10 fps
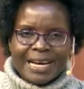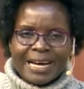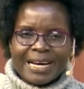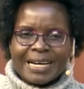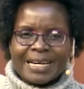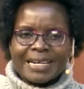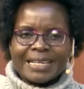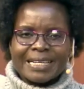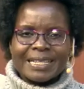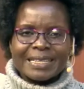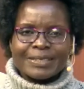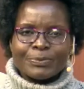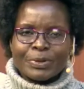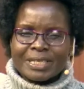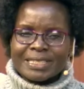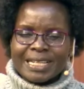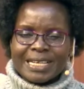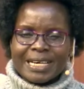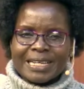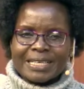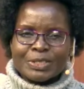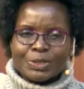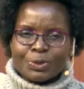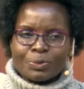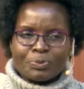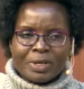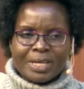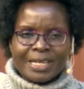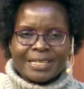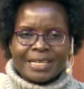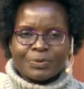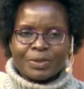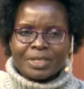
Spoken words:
We'll take a short break and then we'll